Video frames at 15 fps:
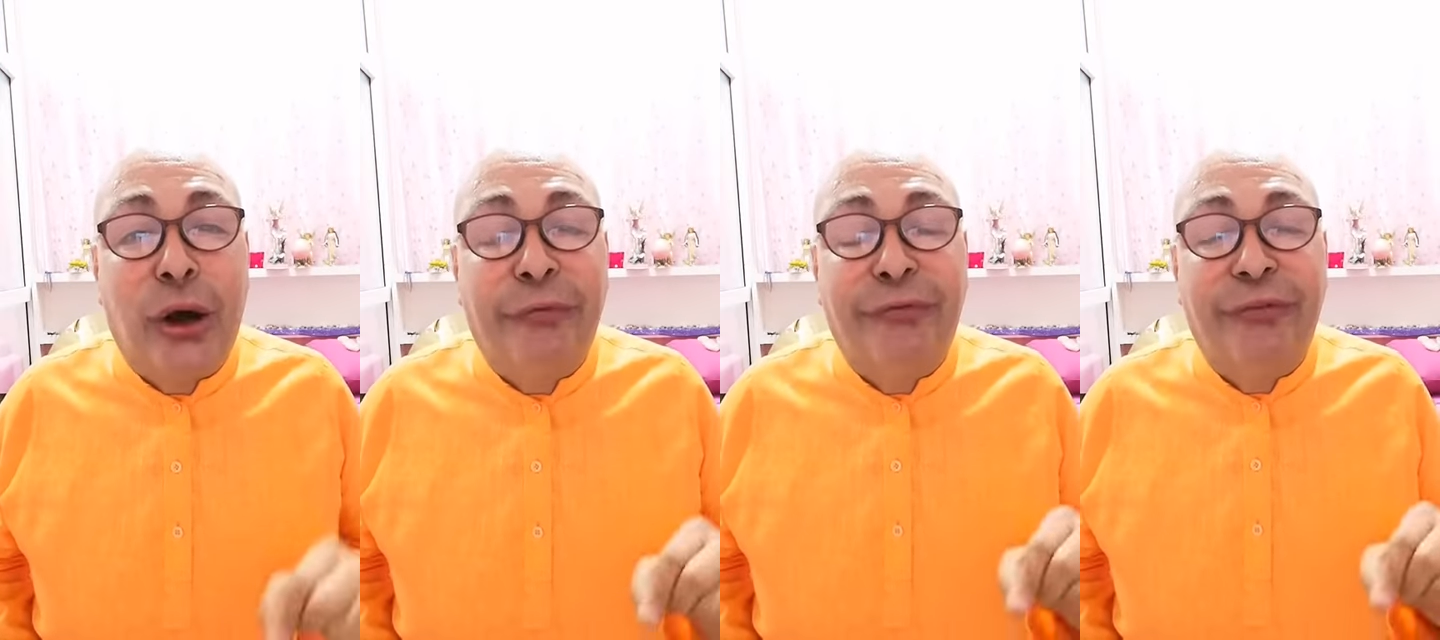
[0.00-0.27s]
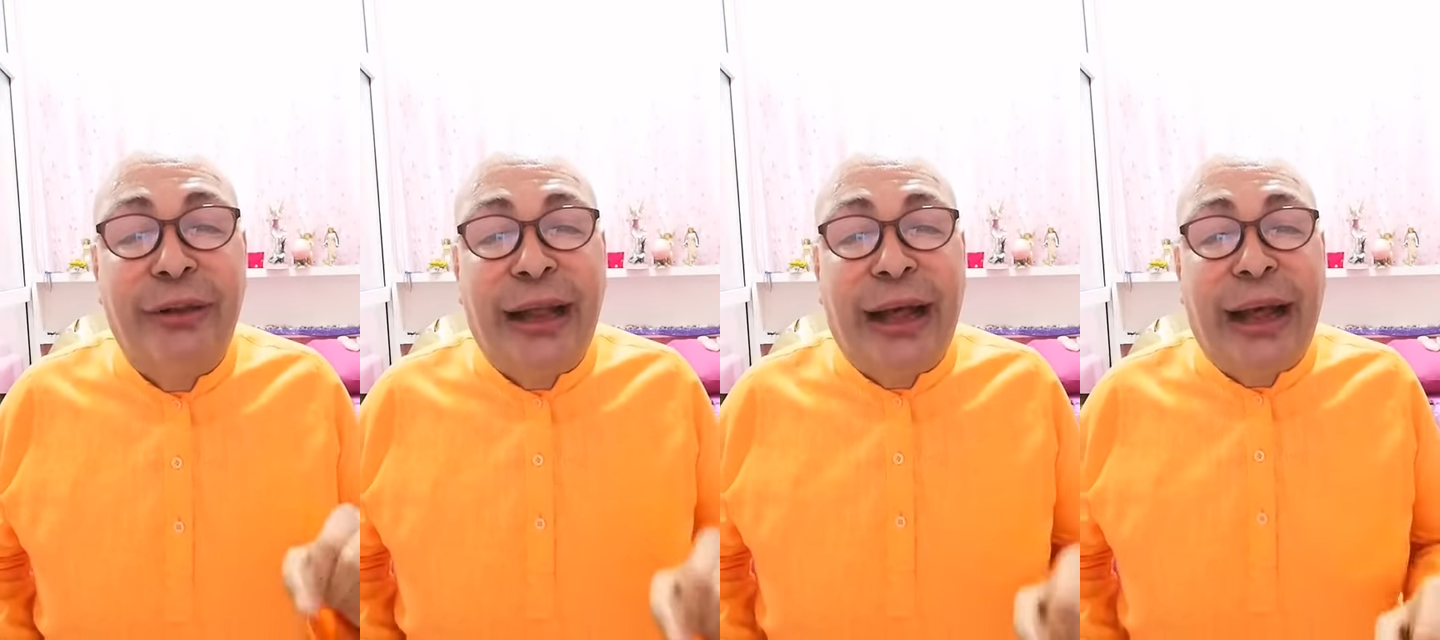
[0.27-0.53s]

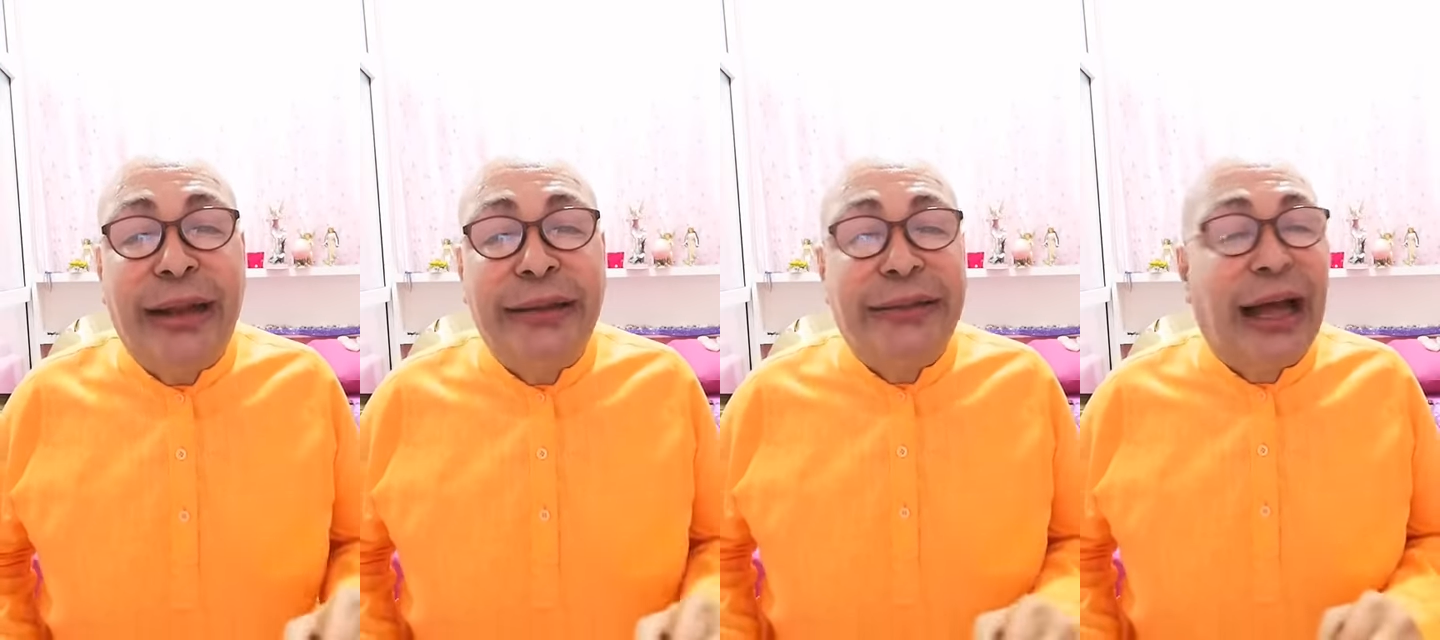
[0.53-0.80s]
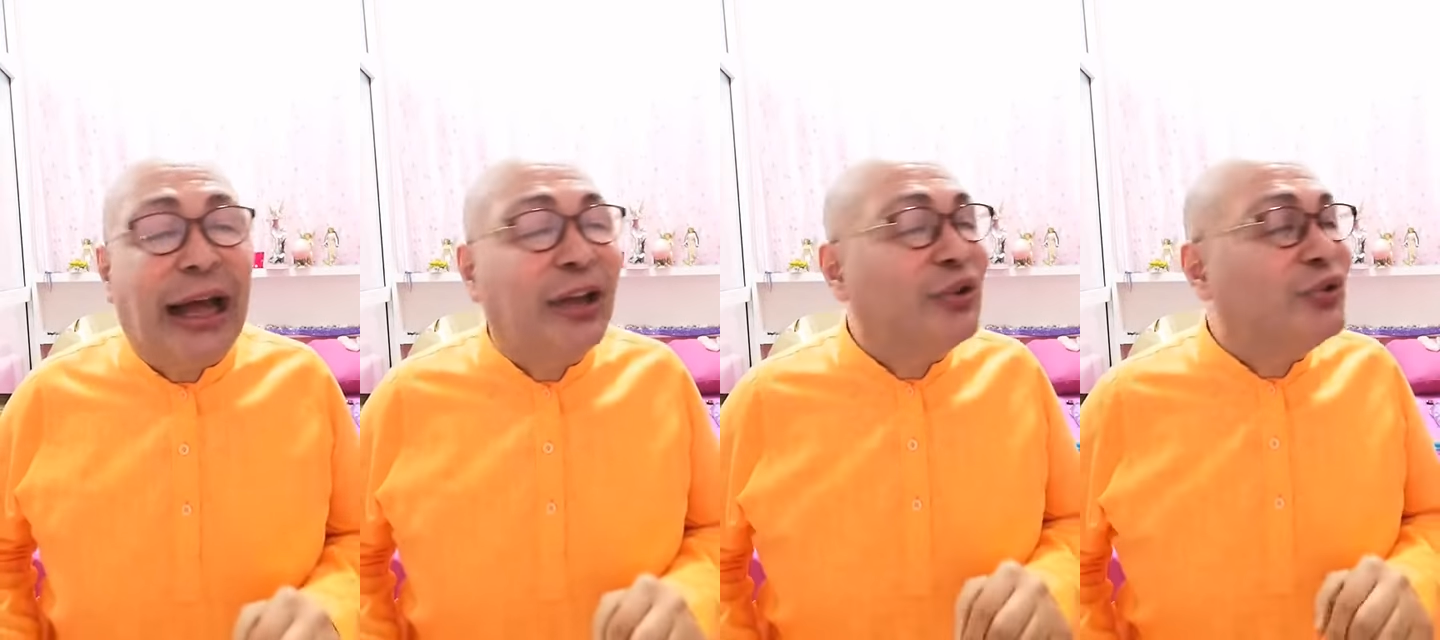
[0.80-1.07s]
of light
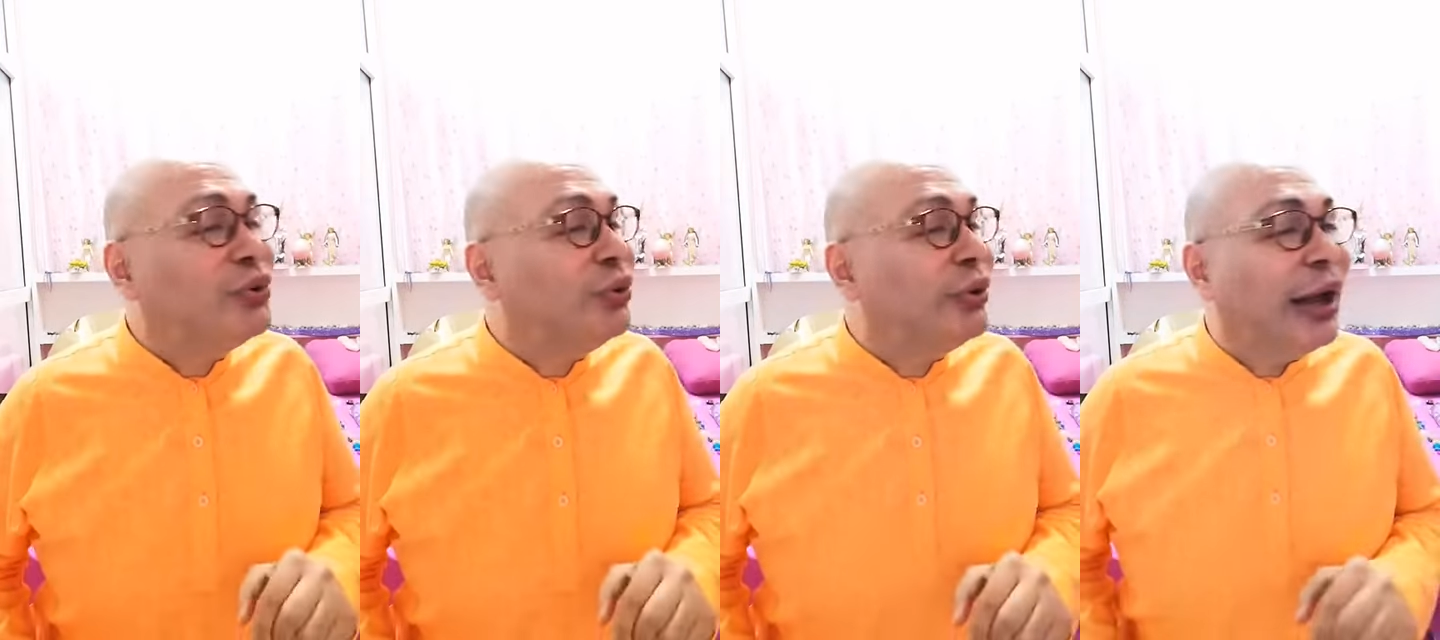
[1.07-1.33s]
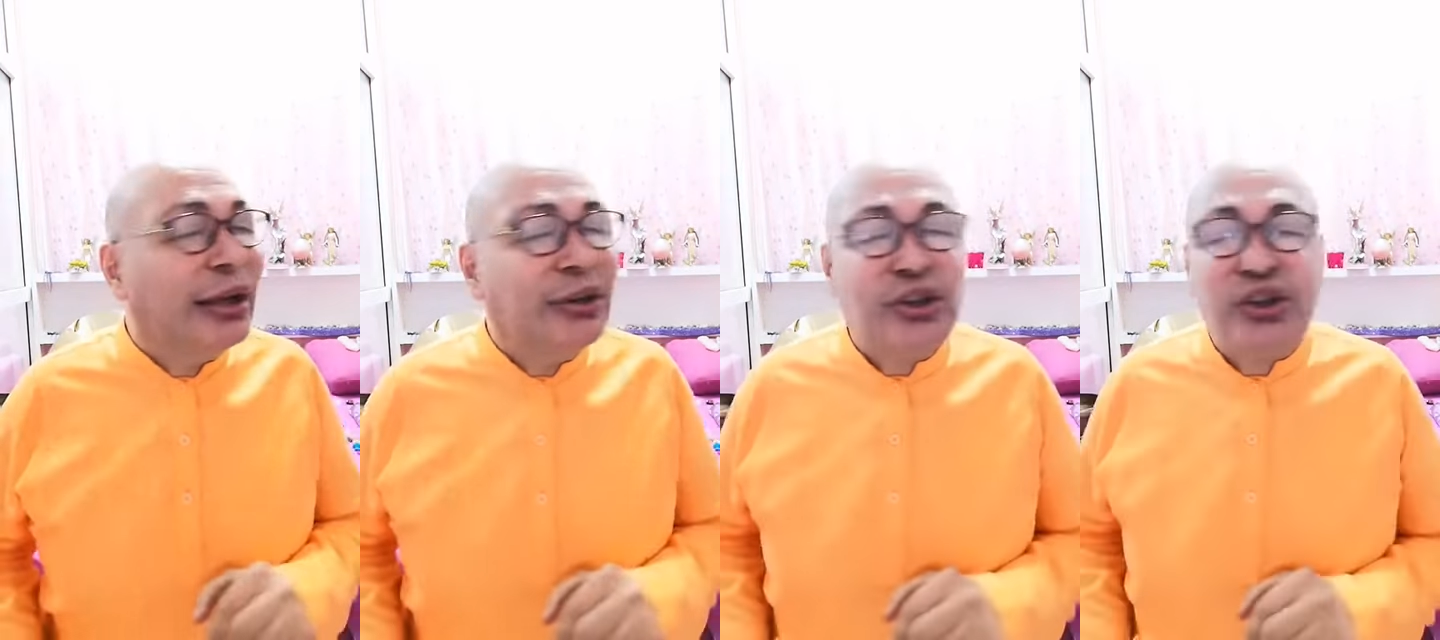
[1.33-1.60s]
and
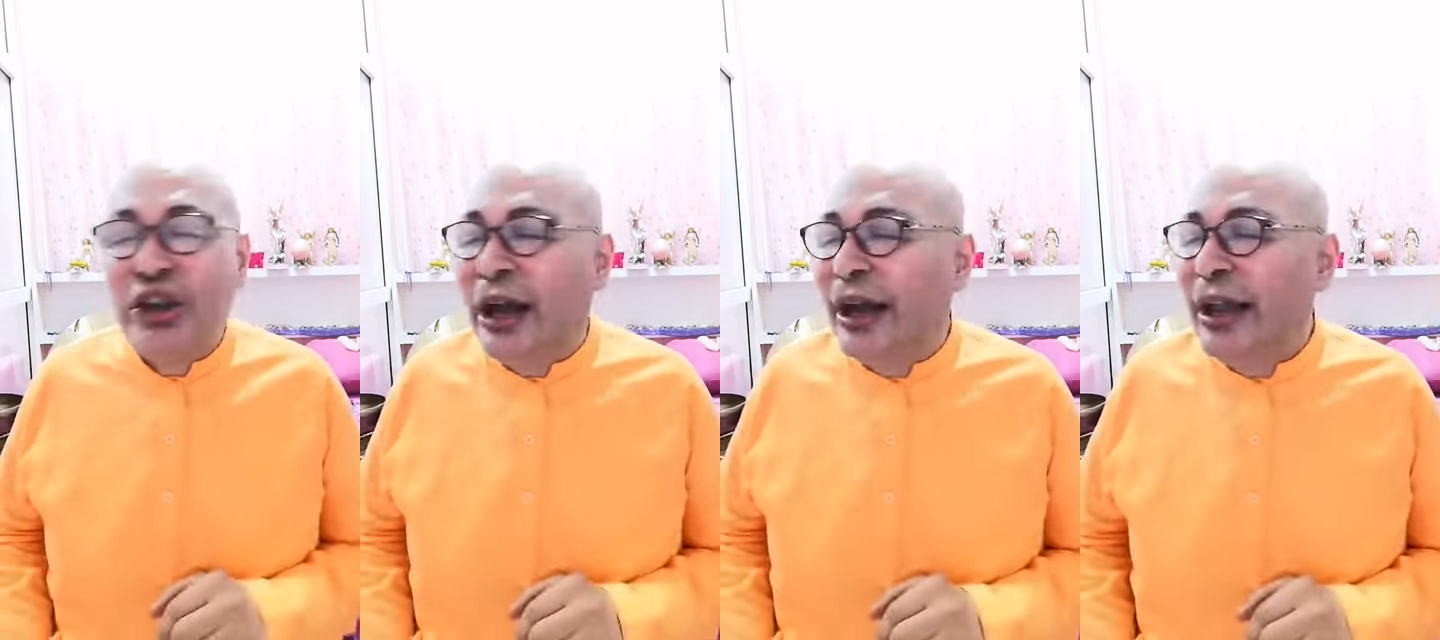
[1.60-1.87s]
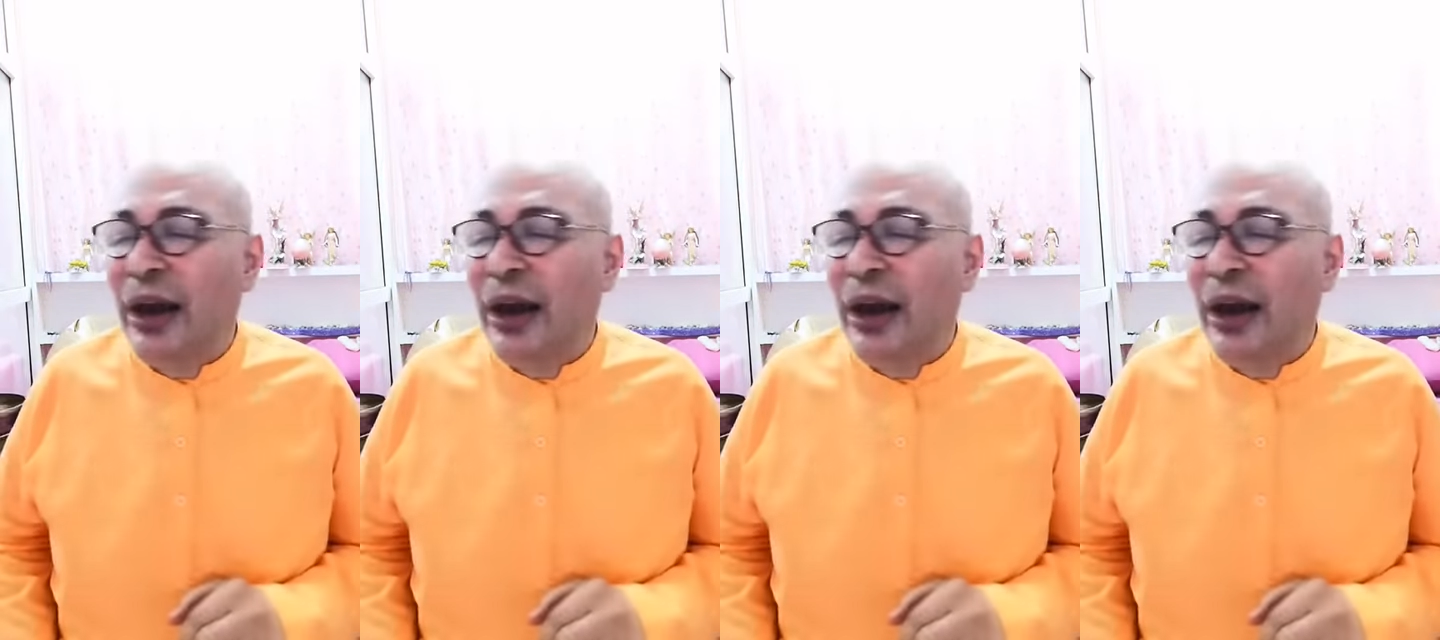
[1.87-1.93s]
do not shy